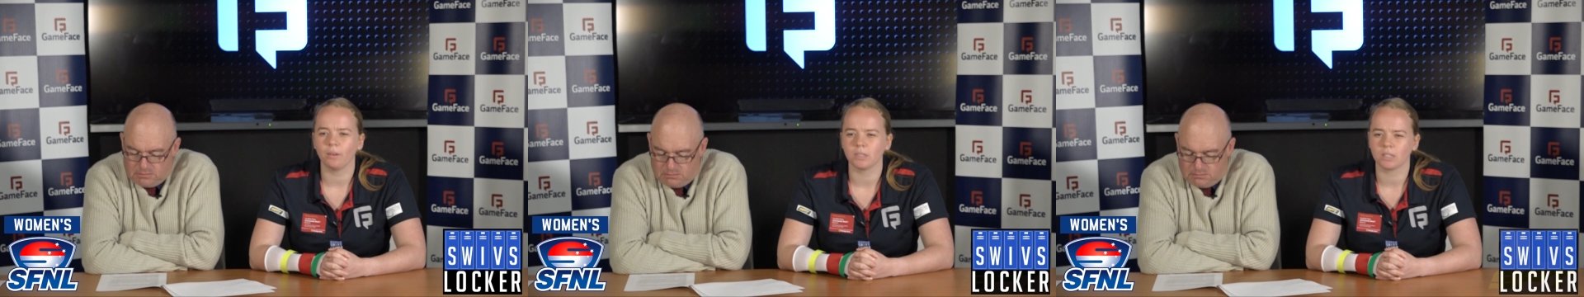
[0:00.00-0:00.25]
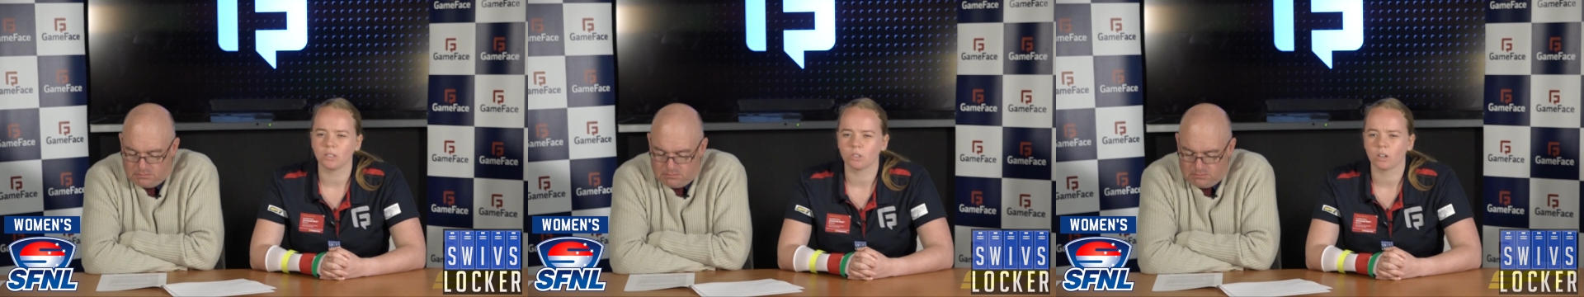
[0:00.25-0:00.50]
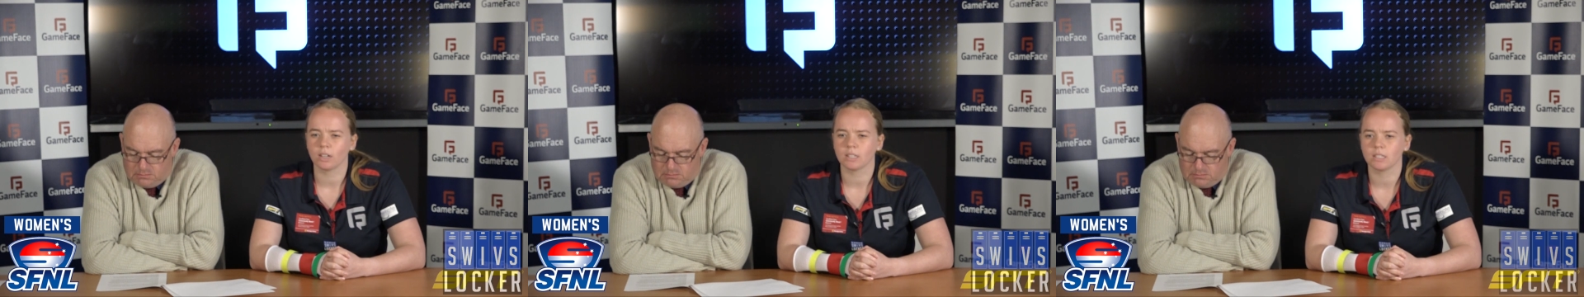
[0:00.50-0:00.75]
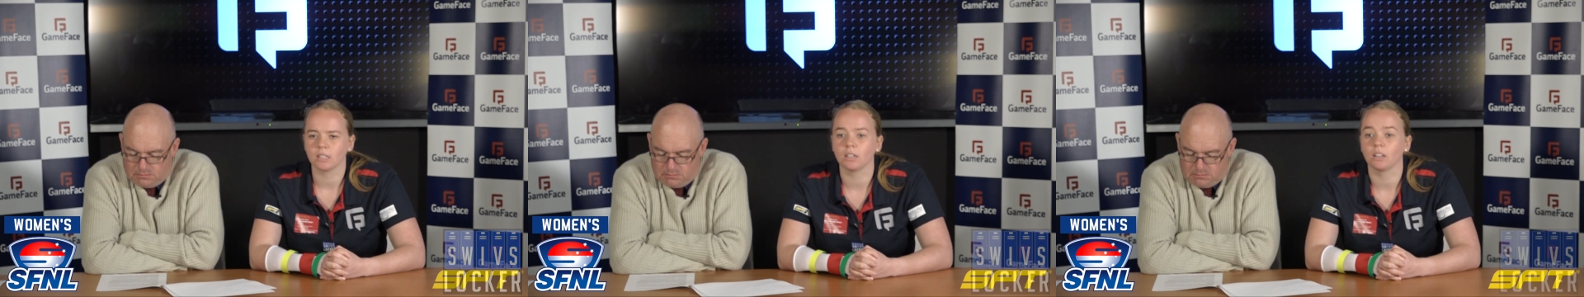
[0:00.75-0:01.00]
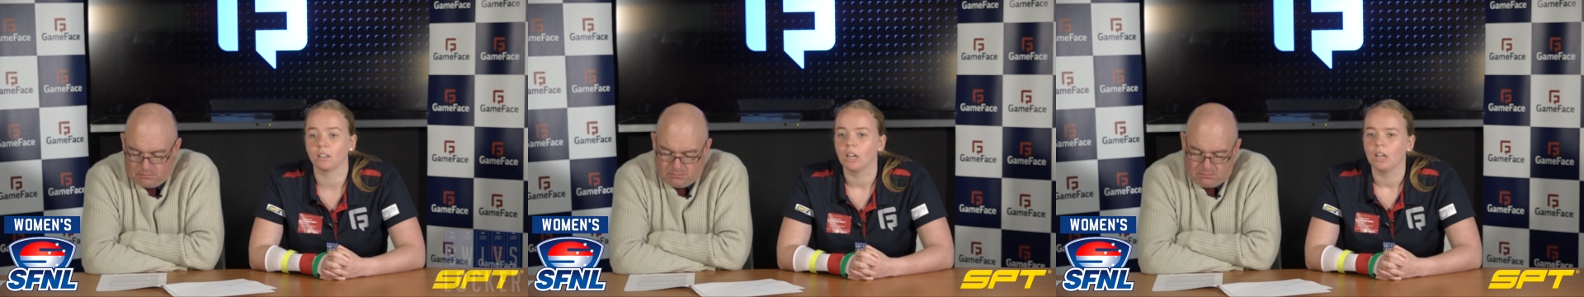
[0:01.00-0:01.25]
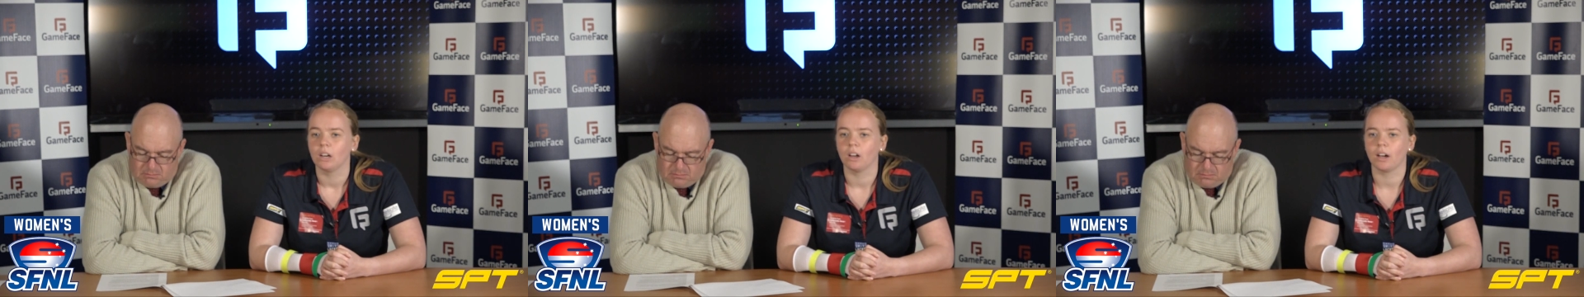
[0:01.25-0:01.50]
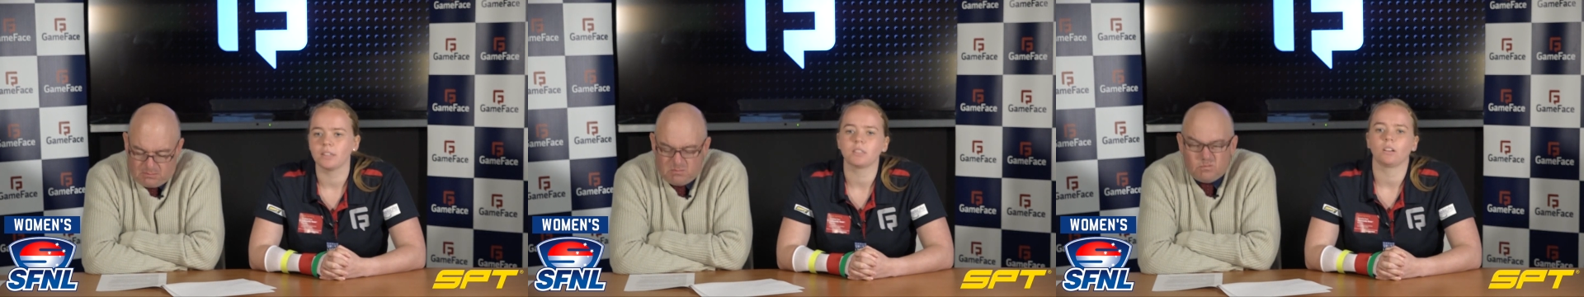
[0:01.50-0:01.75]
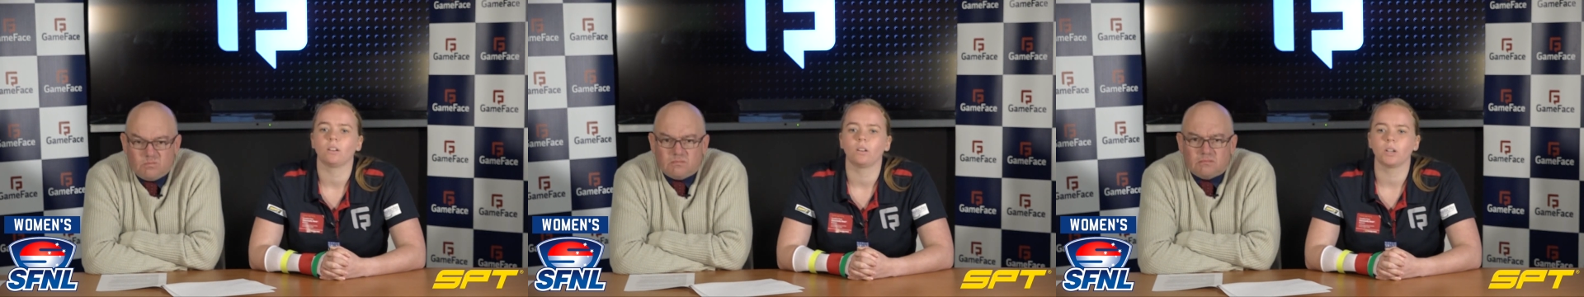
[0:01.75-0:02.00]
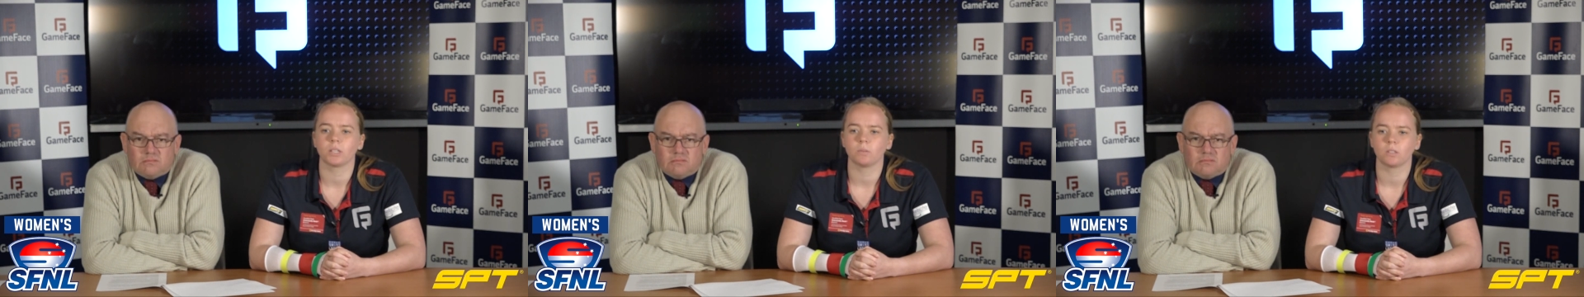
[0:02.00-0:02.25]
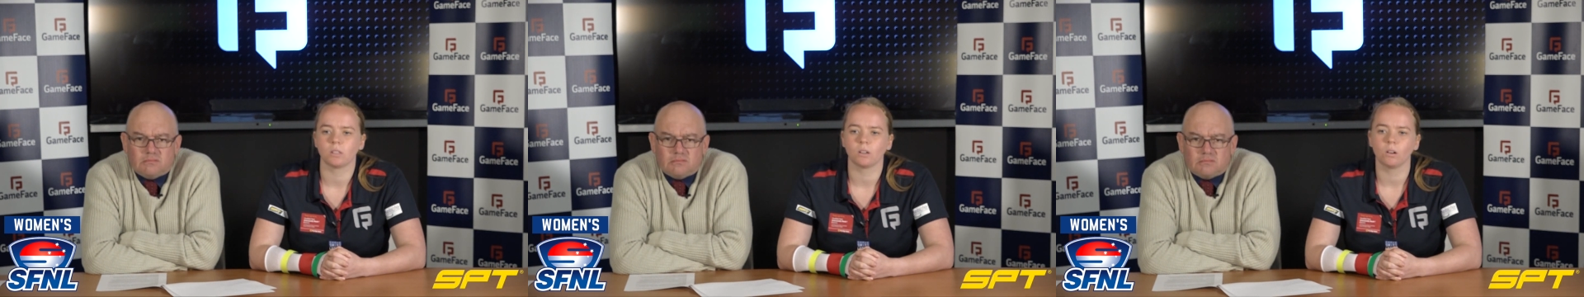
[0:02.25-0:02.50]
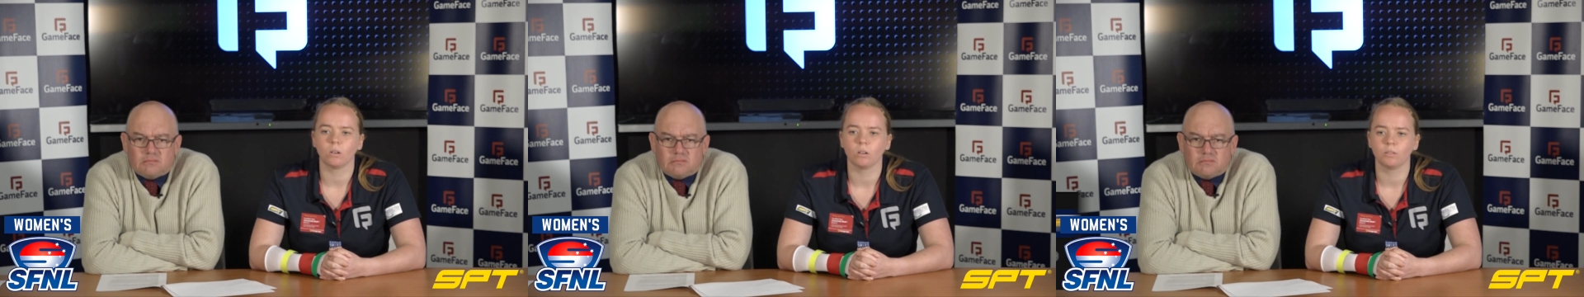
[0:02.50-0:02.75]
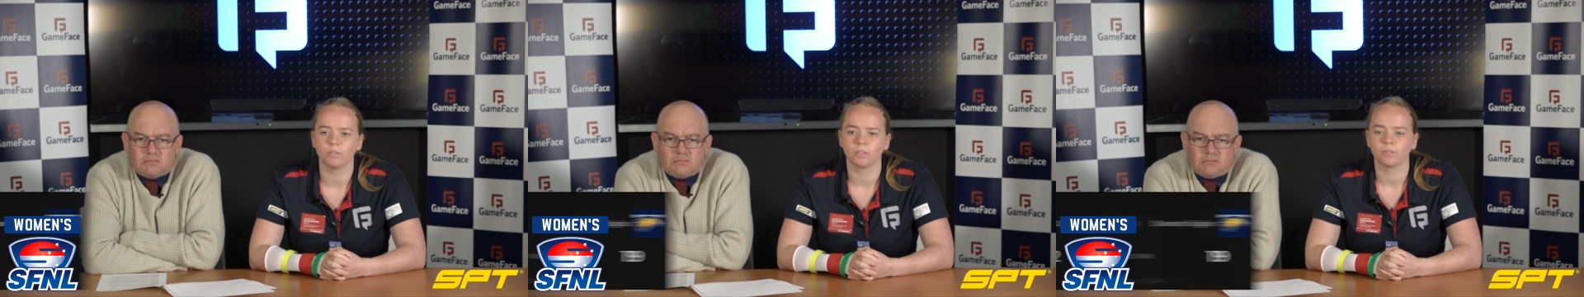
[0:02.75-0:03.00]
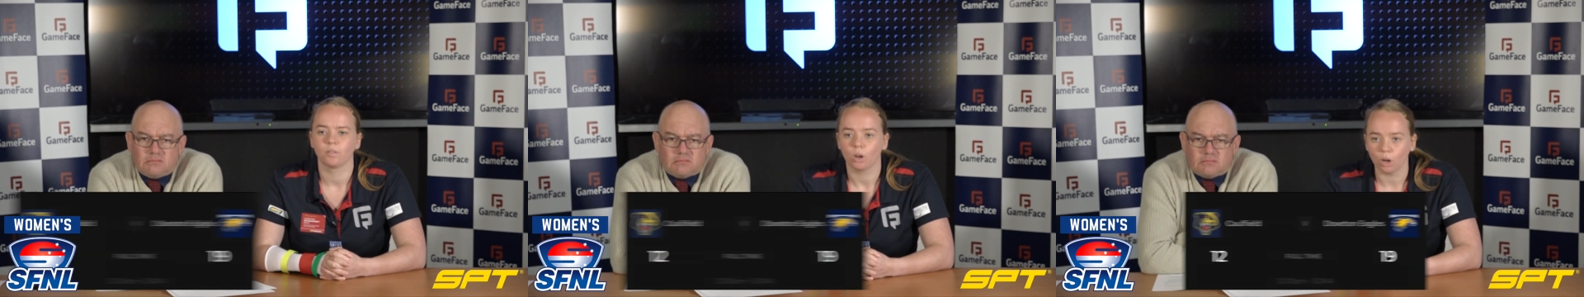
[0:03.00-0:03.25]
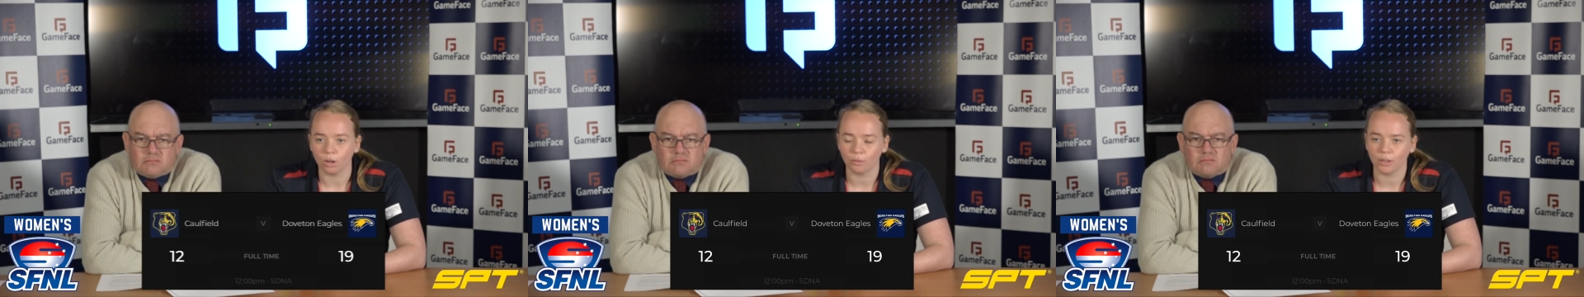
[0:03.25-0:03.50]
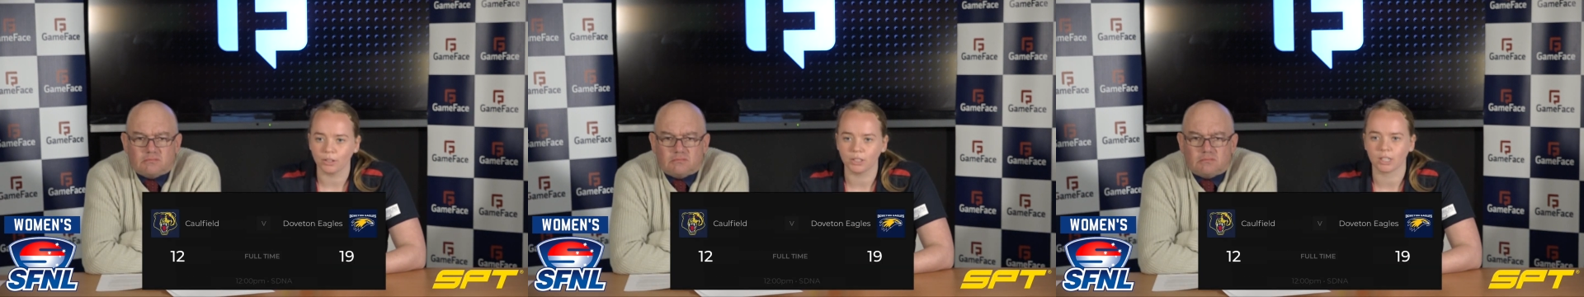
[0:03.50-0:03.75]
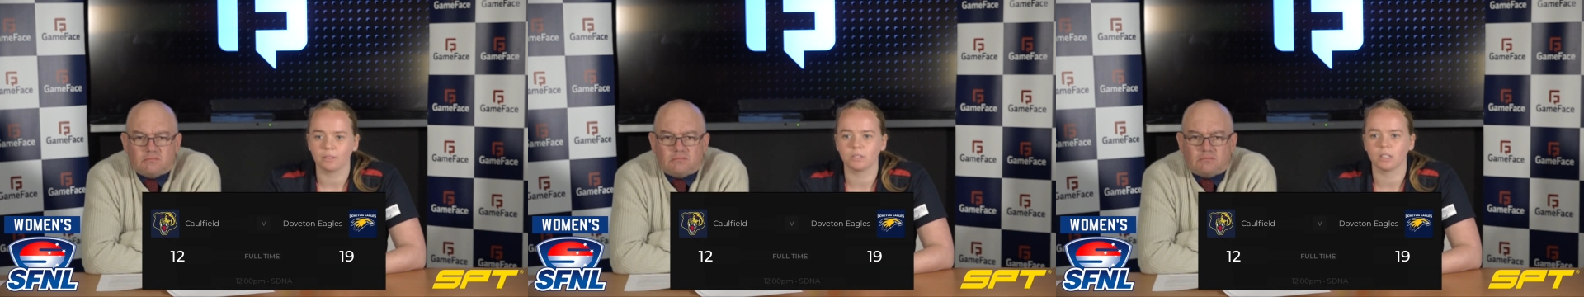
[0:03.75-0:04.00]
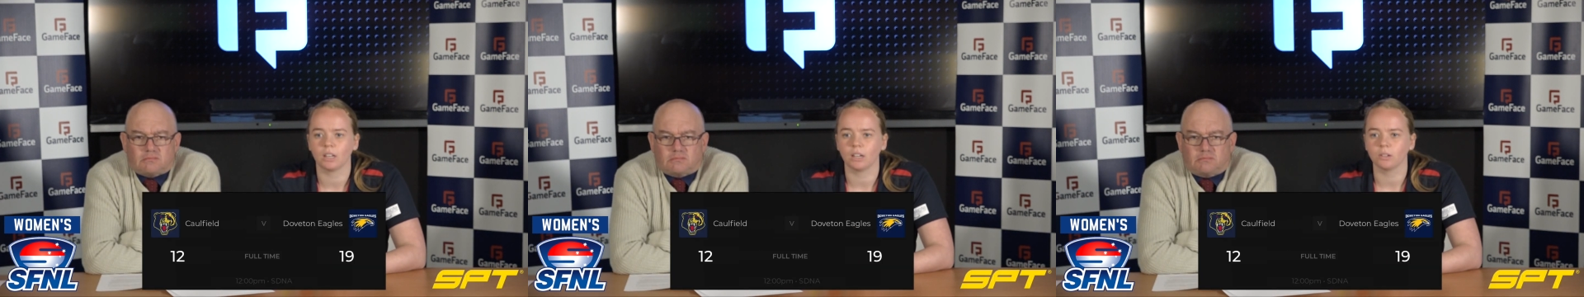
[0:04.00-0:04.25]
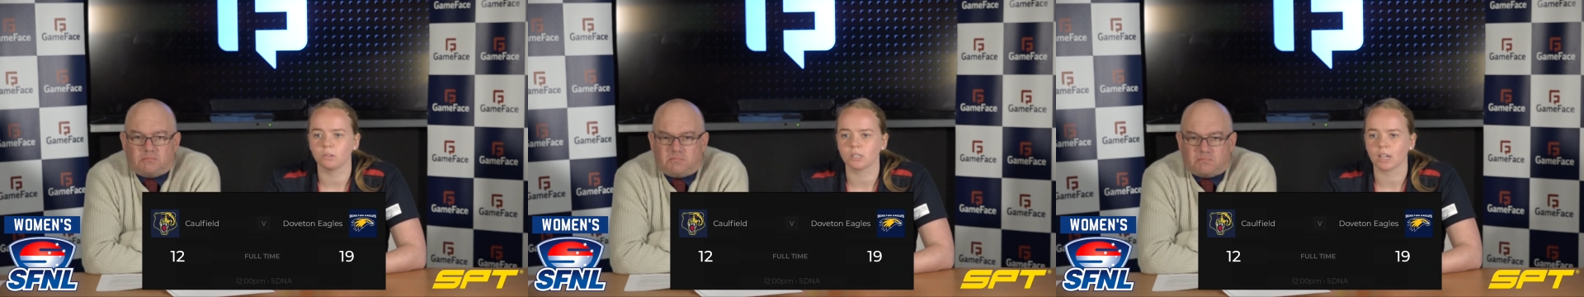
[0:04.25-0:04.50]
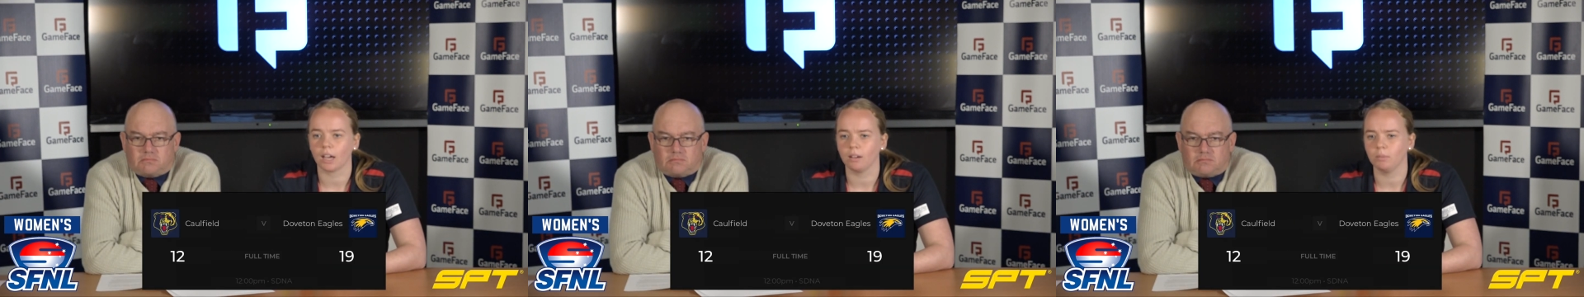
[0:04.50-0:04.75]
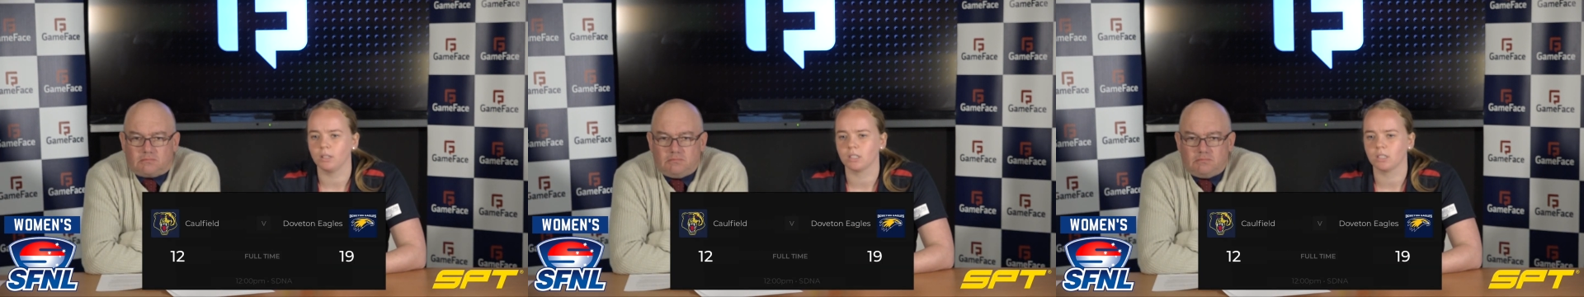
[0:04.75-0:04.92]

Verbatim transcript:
Speaker 1: that was interesting and nice and close was the Caulfield Doveton Eagles game,